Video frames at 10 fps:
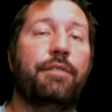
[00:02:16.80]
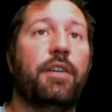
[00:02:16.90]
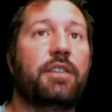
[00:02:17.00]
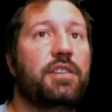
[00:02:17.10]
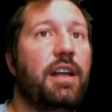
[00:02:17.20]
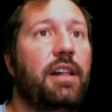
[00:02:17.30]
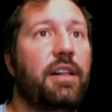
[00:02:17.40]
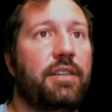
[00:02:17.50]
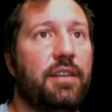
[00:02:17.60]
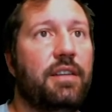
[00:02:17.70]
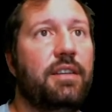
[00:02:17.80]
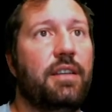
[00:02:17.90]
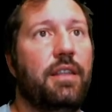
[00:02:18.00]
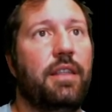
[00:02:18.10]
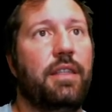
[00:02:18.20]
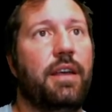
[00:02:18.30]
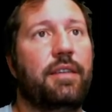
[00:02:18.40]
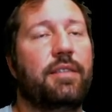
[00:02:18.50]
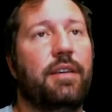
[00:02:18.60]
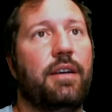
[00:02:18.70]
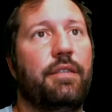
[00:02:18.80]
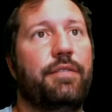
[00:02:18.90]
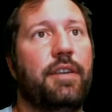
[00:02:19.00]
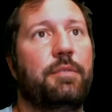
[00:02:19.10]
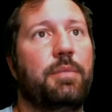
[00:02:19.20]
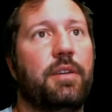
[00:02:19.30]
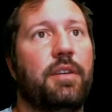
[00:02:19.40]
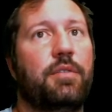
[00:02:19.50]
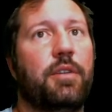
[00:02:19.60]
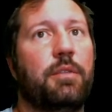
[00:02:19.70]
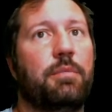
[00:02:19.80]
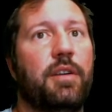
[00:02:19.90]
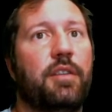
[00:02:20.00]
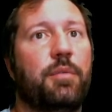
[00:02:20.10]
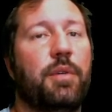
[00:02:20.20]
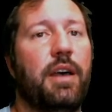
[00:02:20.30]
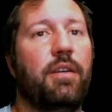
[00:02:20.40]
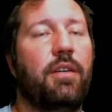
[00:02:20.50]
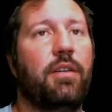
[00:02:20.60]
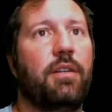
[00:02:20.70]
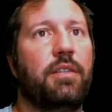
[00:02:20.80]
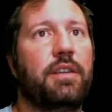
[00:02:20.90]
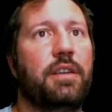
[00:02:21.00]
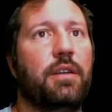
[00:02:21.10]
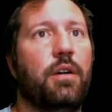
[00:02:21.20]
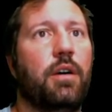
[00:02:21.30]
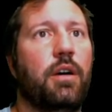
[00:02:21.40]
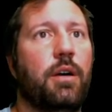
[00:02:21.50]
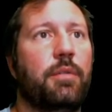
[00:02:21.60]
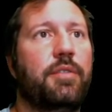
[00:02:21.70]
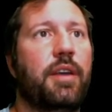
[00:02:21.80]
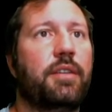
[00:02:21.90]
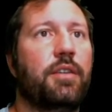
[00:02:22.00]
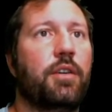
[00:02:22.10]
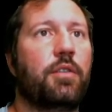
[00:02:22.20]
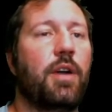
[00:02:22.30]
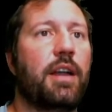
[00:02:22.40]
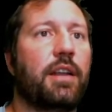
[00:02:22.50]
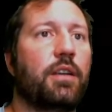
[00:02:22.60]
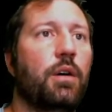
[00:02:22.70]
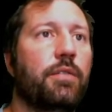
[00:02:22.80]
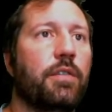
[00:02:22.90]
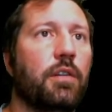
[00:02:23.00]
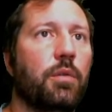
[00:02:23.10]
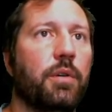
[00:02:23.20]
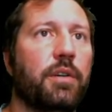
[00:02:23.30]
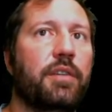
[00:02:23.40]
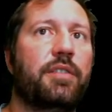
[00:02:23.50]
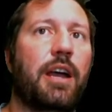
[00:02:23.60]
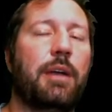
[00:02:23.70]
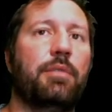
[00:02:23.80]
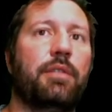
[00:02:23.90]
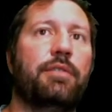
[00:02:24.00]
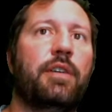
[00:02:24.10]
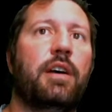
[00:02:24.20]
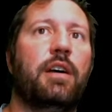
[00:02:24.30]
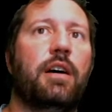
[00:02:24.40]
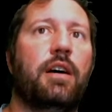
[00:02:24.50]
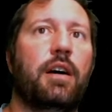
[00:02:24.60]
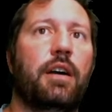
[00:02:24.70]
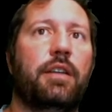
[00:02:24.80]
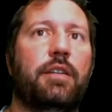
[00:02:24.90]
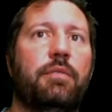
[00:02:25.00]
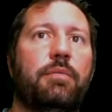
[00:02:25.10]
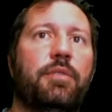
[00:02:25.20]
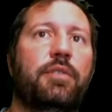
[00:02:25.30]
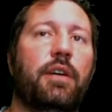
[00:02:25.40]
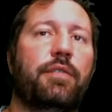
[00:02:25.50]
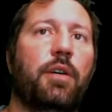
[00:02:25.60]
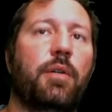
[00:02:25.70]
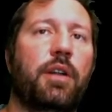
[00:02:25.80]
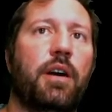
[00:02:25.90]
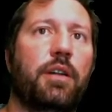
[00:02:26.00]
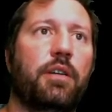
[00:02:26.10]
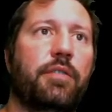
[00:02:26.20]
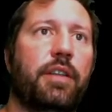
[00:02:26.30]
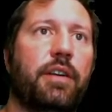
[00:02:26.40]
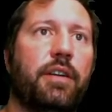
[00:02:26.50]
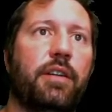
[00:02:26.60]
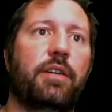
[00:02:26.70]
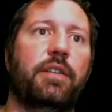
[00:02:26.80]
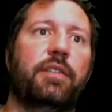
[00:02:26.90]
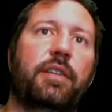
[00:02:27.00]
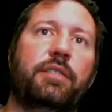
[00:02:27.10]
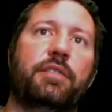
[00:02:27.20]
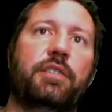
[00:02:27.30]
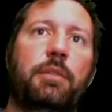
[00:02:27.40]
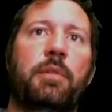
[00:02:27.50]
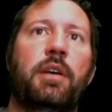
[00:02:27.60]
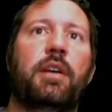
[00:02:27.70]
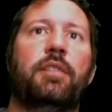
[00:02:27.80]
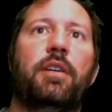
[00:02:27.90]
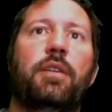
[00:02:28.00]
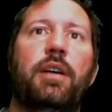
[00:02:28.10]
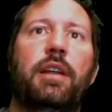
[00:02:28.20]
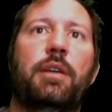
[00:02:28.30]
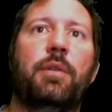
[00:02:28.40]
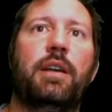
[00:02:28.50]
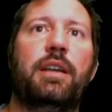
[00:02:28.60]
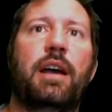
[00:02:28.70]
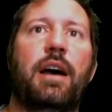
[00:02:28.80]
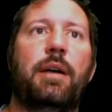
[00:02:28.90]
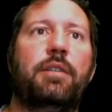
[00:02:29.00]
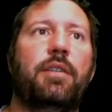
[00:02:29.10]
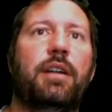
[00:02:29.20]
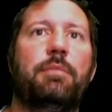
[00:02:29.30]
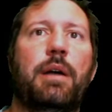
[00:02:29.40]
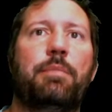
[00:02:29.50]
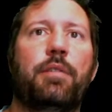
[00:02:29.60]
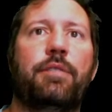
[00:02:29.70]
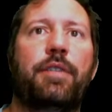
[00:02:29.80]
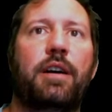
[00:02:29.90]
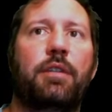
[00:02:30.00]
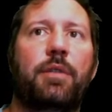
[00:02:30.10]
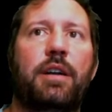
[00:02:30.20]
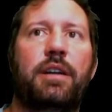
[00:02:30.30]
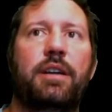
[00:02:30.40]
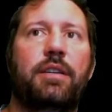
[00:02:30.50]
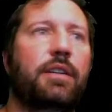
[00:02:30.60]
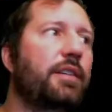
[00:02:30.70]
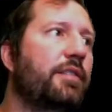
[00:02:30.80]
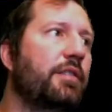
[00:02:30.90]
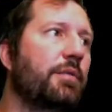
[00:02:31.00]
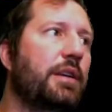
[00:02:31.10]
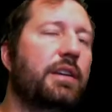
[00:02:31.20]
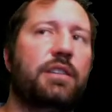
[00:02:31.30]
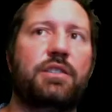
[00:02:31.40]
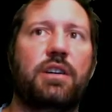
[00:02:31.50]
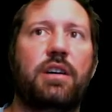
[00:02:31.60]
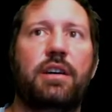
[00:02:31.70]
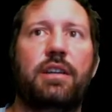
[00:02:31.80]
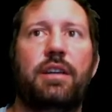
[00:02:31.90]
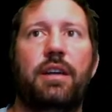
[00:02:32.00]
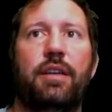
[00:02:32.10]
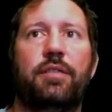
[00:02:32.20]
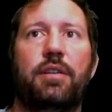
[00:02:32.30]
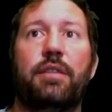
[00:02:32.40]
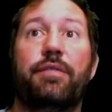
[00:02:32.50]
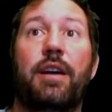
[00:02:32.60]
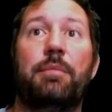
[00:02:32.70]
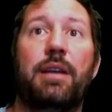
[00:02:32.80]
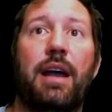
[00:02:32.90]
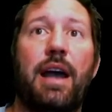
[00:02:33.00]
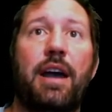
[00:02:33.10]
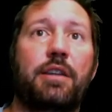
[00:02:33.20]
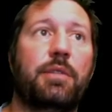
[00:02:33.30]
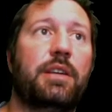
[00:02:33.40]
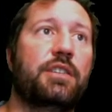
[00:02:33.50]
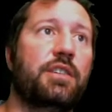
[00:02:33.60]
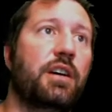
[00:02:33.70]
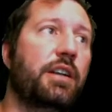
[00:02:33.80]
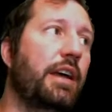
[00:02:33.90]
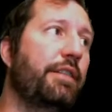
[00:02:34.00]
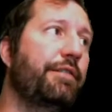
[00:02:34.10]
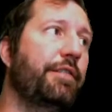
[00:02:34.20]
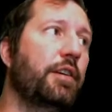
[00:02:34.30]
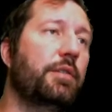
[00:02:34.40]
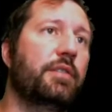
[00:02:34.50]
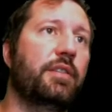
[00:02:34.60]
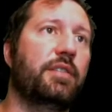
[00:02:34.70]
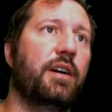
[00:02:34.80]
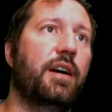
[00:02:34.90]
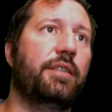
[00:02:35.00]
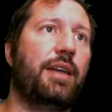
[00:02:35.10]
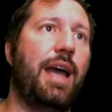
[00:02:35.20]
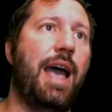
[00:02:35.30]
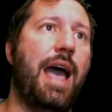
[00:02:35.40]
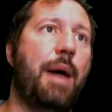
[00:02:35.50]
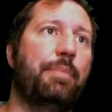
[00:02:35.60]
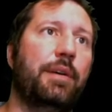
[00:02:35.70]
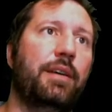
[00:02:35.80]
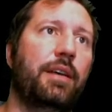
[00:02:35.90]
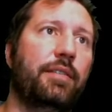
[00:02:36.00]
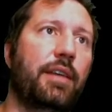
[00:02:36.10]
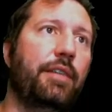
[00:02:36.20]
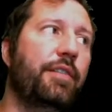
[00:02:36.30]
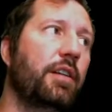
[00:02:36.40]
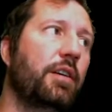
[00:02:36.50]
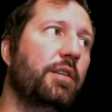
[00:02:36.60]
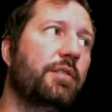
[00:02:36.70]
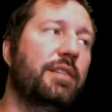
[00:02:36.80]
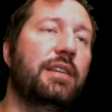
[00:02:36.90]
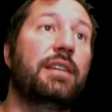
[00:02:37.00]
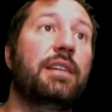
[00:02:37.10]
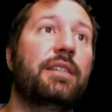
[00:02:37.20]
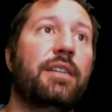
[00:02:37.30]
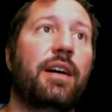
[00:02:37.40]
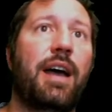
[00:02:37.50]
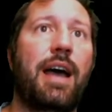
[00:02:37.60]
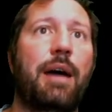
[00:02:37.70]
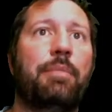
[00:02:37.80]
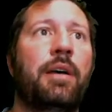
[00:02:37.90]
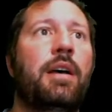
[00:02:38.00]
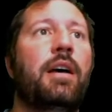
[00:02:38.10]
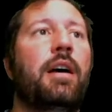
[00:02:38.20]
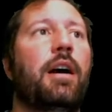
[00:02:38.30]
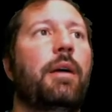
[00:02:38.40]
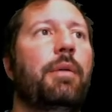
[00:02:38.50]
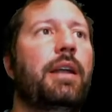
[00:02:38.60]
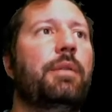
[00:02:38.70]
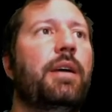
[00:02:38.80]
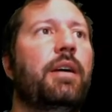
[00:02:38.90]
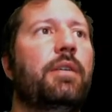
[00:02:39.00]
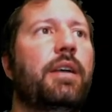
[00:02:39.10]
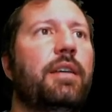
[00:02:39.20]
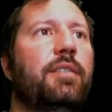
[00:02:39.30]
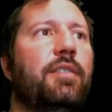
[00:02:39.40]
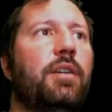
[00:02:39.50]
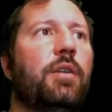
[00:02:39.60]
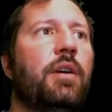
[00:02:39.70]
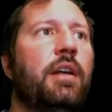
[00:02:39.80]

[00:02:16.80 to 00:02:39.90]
functionality that uh, Facebook and Twitter brings without all the uh, technocratic overlord type of uh, stuff going on over there and all the censorship. So anyway, yeah, I created my profile right here. It's Eureka John. Uh, so you can find me at Eureka John at flote.app. That's F-L-O-T-E dot app. Um, anyway, okay, so